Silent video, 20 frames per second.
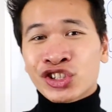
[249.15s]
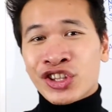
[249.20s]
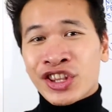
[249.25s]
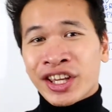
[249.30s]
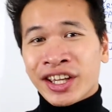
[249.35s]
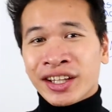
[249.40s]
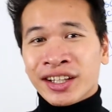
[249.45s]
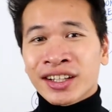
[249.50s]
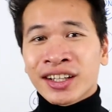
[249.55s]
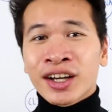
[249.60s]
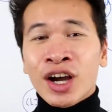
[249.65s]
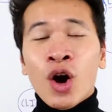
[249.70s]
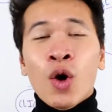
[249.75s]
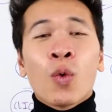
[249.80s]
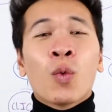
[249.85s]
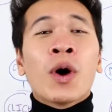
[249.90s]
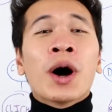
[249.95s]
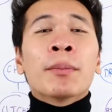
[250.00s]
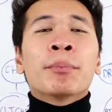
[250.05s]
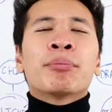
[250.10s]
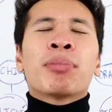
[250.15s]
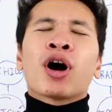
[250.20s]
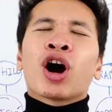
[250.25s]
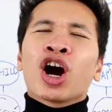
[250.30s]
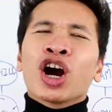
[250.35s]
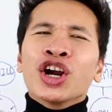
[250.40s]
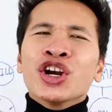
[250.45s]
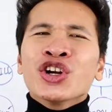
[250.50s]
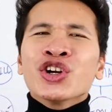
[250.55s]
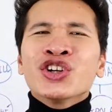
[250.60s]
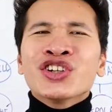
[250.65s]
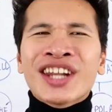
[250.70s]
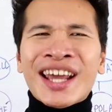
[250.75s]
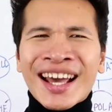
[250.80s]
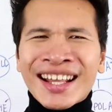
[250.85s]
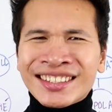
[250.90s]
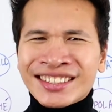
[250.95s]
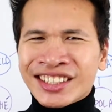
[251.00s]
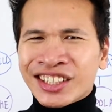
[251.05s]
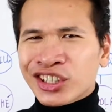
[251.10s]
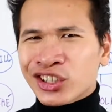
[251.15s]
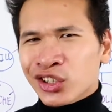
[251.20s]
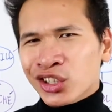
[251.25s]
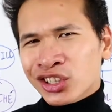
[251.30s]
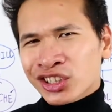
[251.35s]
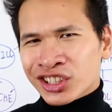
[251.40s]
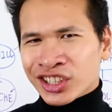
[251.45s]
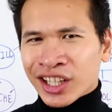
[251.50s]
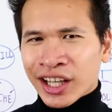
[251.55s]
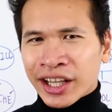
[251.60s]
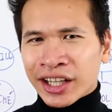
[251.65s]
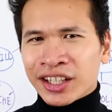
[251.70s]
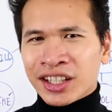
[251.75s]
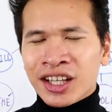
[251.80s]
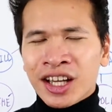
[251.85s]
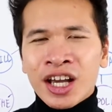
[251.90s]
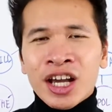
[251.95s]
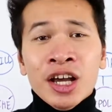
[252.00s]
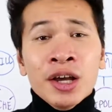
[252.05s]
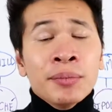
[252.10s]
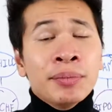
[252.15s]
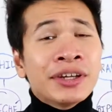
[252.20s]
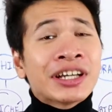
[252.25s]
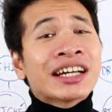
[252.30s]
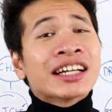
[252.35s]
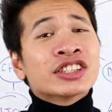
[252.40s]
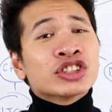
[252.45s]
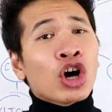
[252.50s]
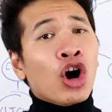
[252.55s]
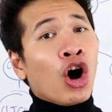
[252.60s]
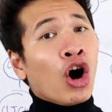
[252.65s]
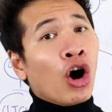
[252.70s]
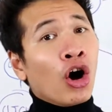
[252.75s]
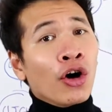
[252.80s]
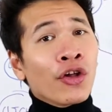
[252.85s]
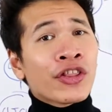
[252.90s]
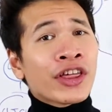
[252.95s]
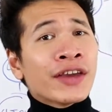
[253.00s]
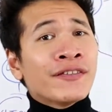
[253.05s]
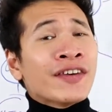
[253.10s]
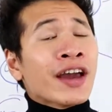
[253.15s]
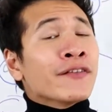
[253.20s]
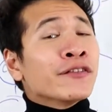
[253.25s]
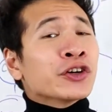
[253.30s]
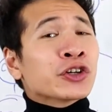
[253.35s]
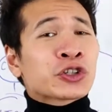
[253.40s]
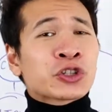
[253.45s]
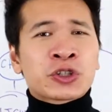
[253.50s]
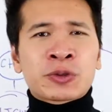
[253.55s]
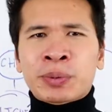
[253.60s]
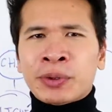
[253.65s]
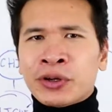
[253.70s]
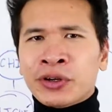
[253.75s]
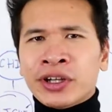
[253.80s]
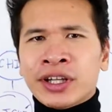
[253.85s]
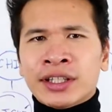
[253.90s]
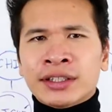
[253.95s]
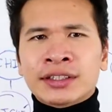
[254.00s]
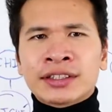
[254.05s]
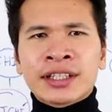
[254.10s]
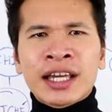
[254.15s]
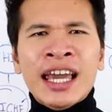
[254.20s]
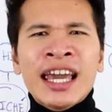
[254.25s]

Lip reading: think, what partner dancing looks like, because all they've ever experienced